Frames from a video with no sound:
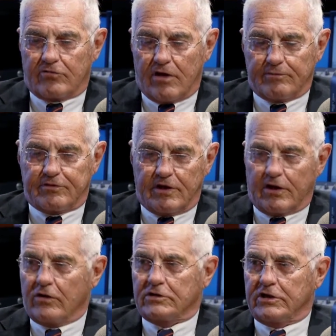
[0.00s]
Trump's
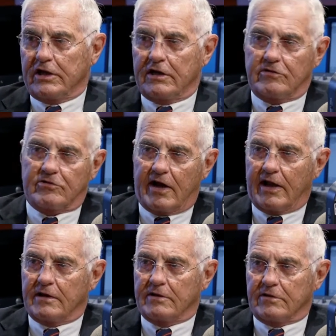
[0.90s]
negotiating
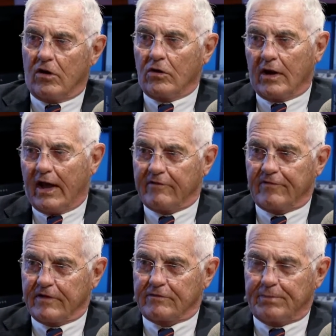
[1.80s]
style his whole
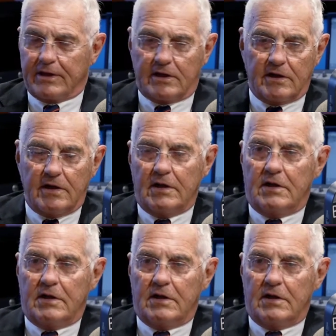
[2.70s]
life has been